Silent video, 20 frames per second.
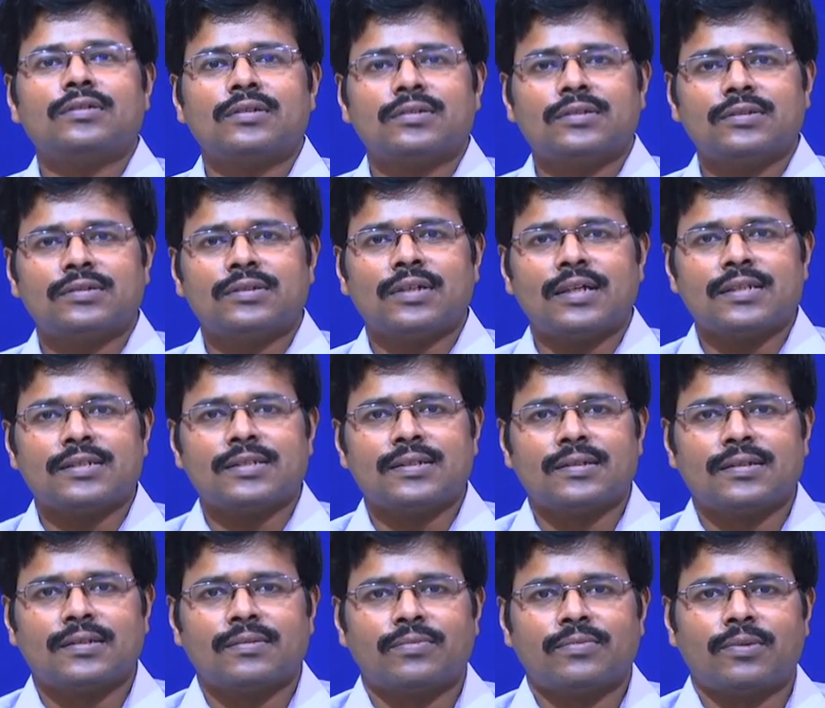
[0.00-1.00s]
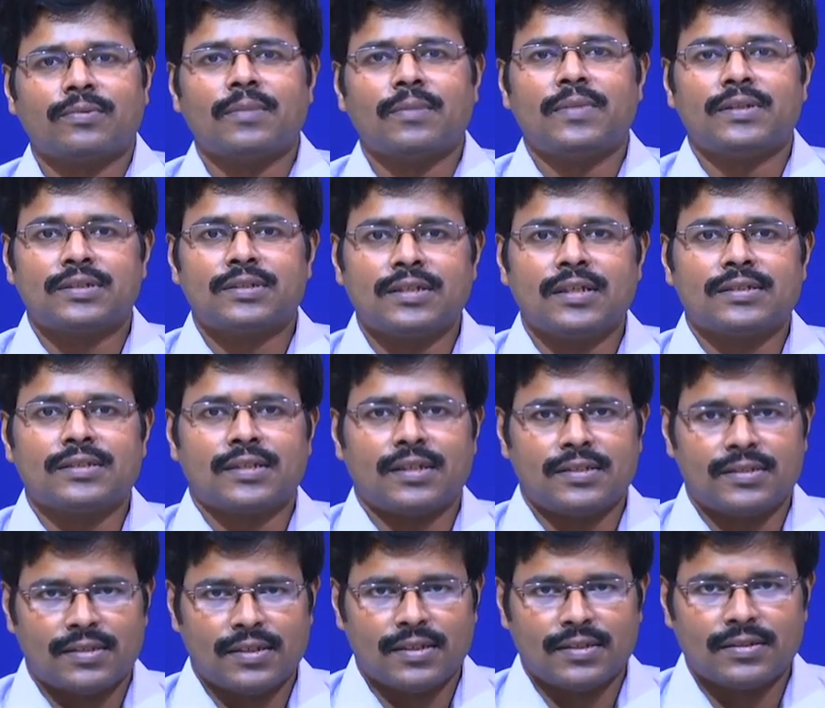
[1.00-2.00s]
Rajat from the Material
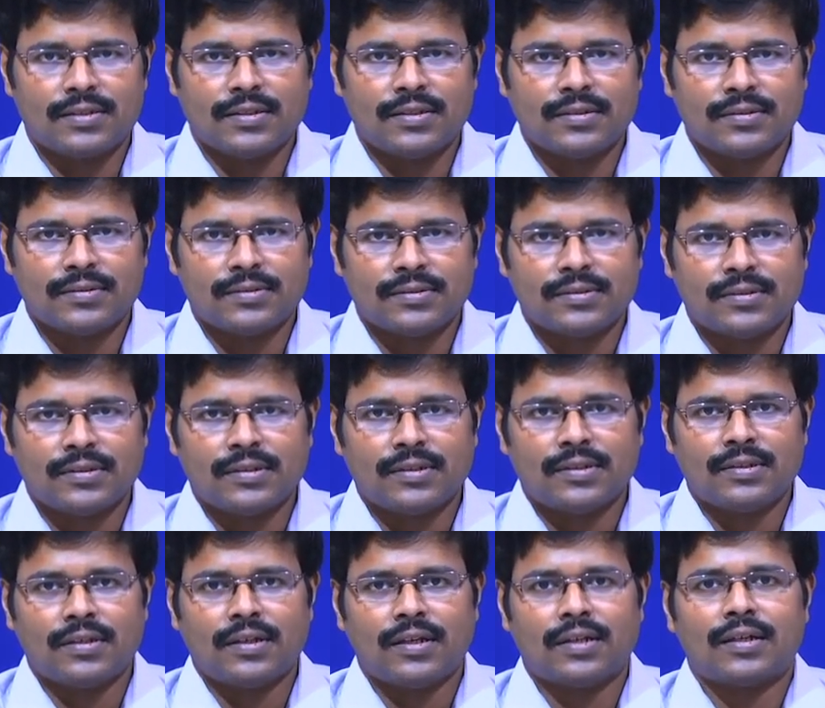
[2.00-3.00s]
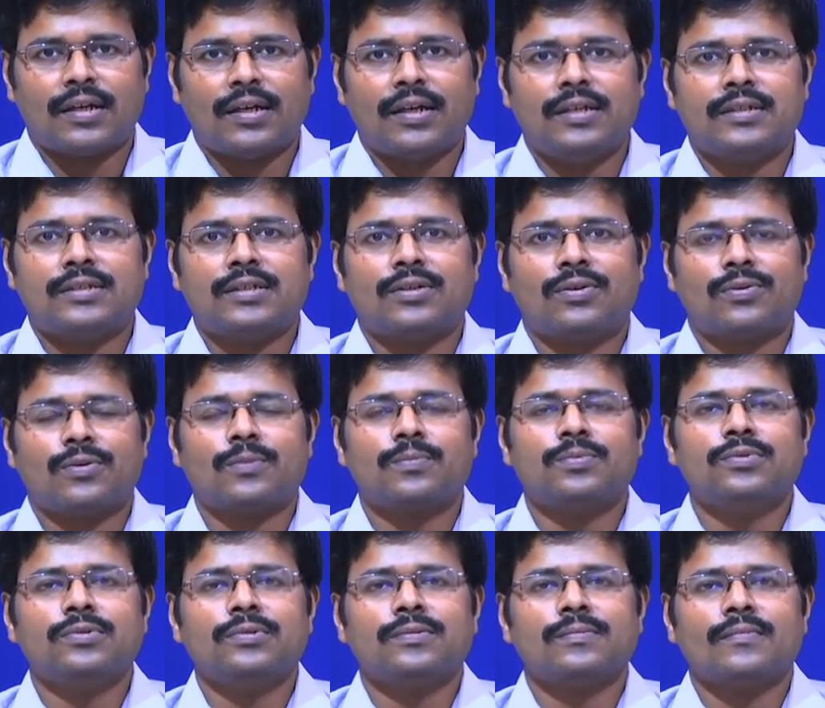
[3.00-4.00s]
Science Center at IIT
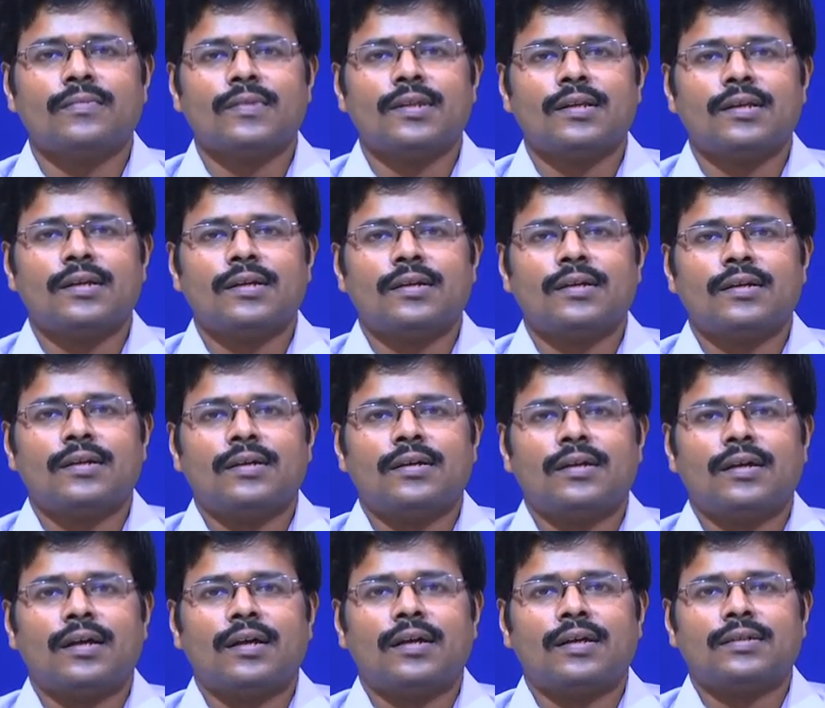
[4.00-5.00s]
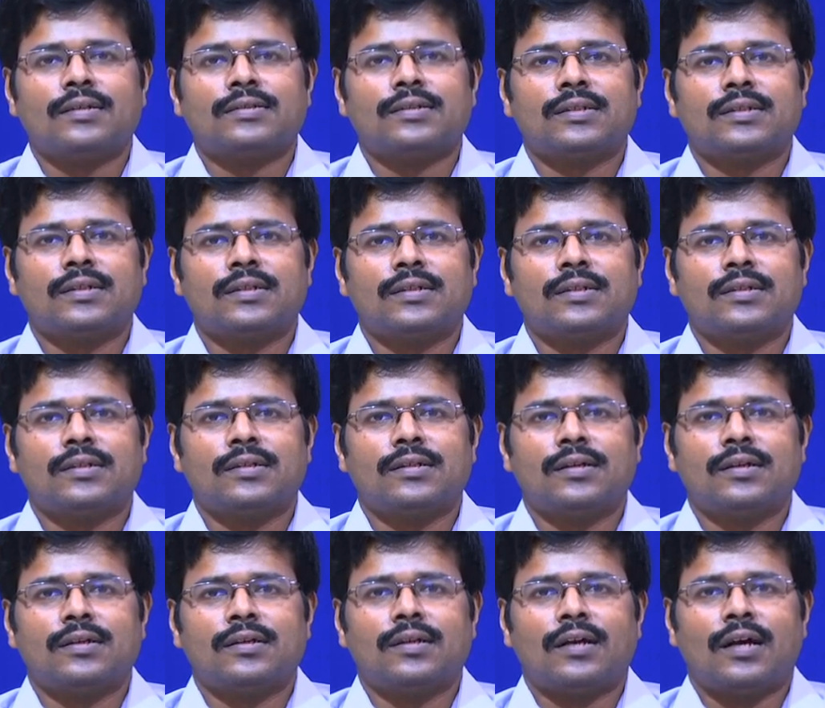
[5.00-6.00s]
Kharagpur, and
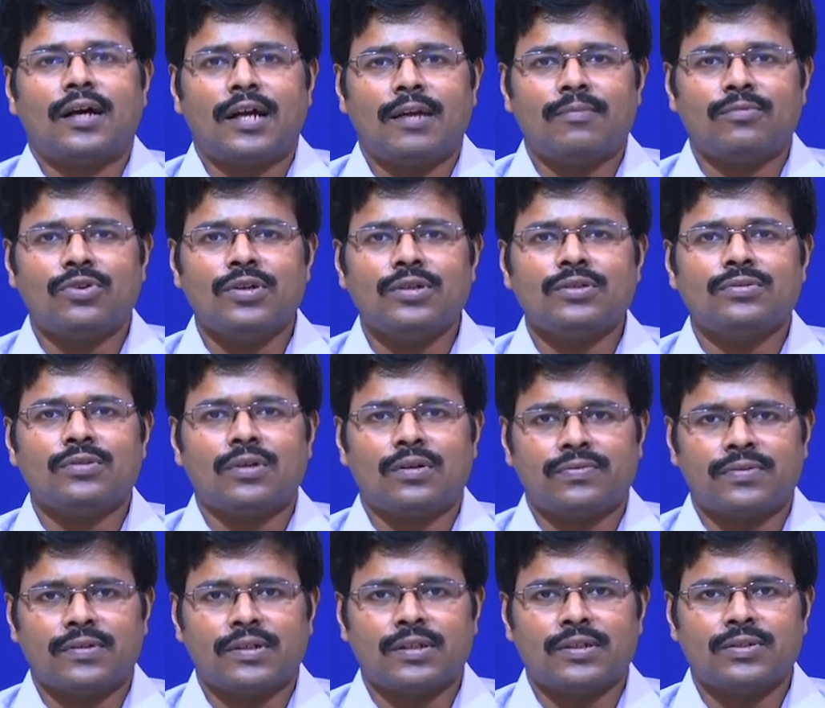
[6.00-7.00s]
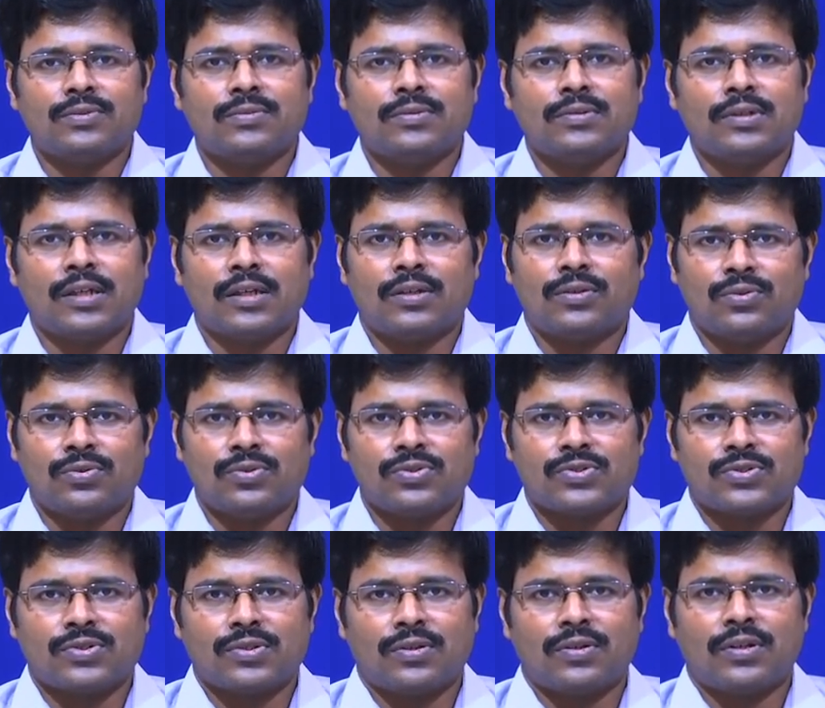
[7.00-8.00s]
I am going to offer you a
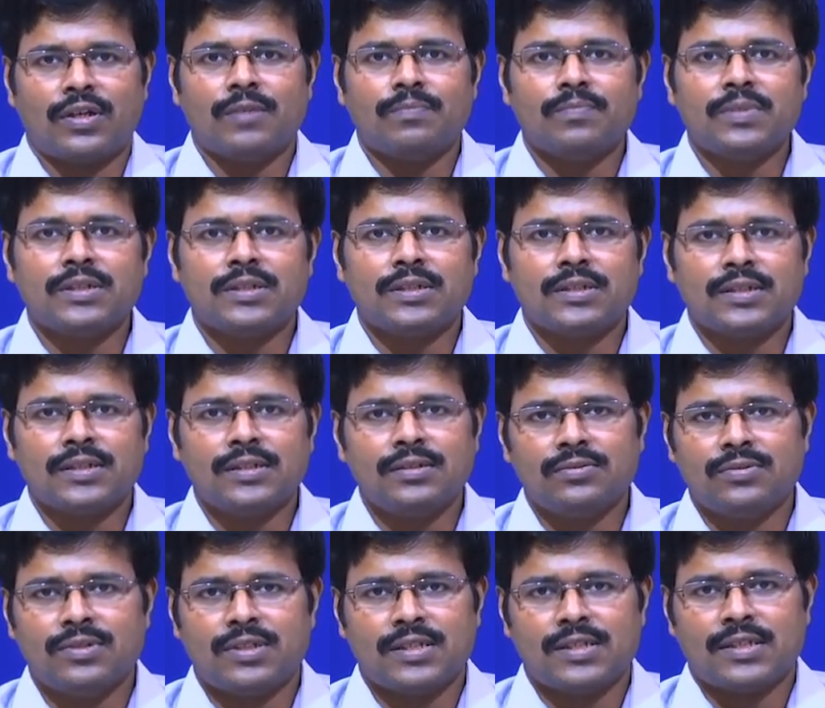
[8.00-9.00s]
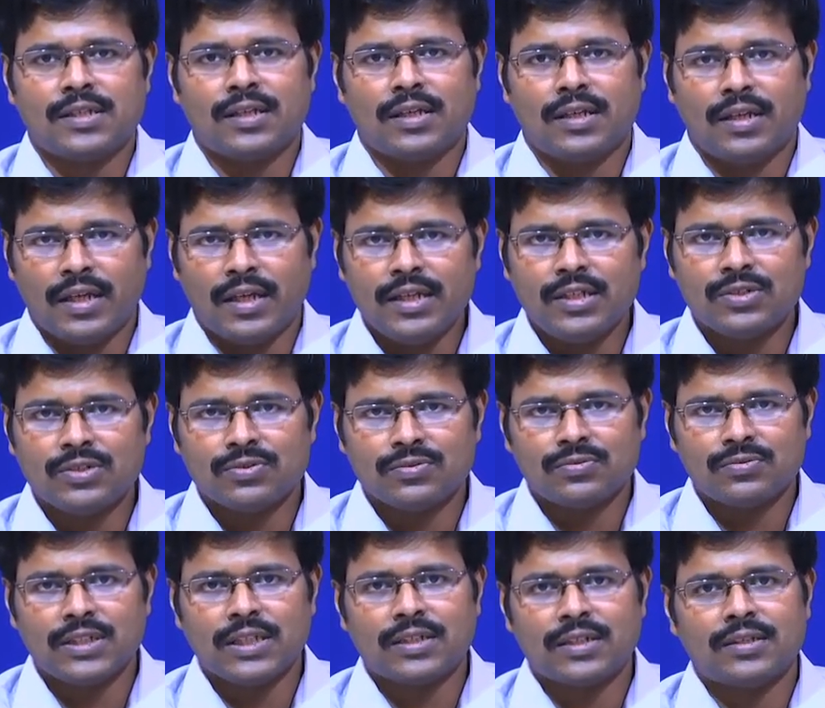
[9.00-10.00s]
course on NPTEL, which is a
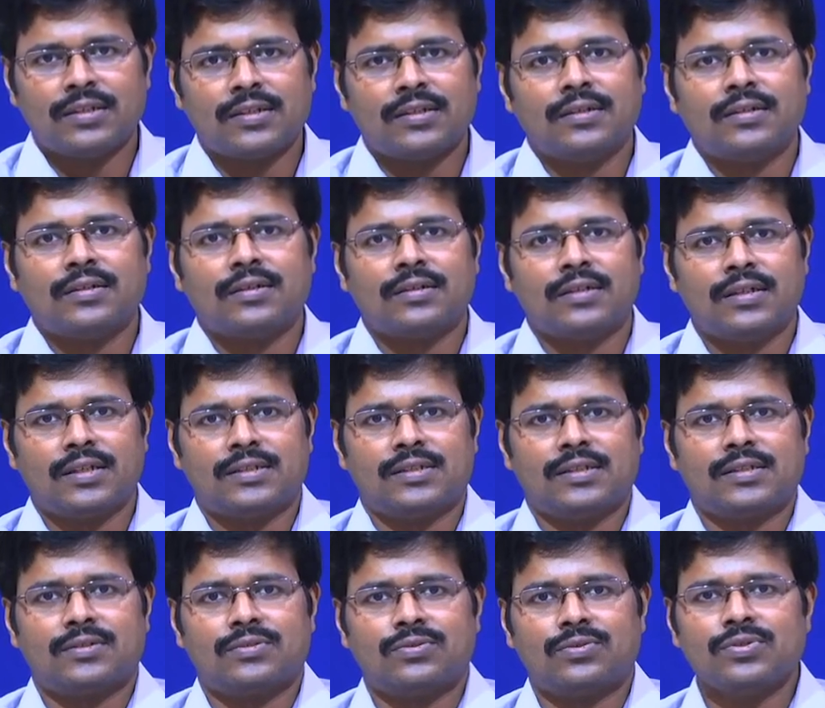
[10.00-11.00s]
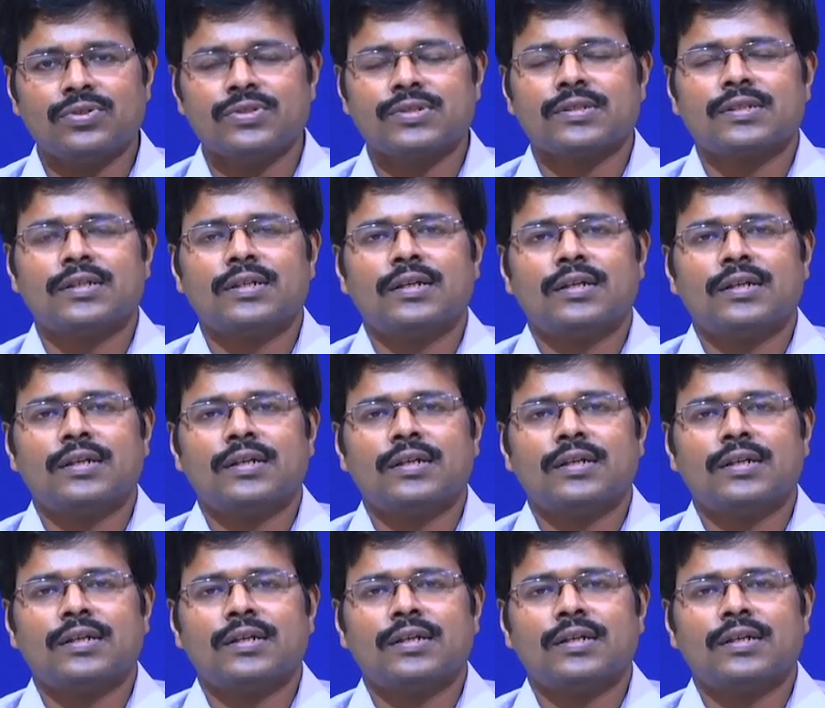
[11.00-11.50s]
8-week lecture course